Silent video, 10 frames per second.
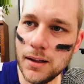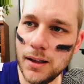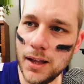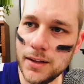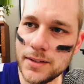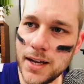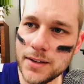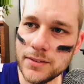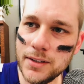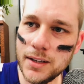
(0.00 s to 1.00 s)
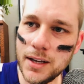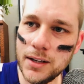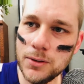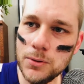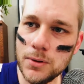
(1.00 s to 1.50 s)
That's actually kind
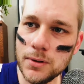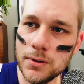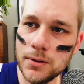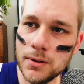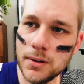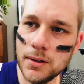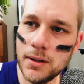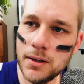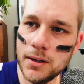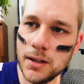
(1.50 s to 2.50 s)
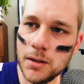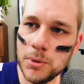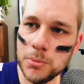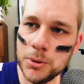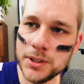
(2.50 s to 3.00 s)
of cool. I'm
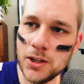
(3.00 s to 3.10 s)
gonna put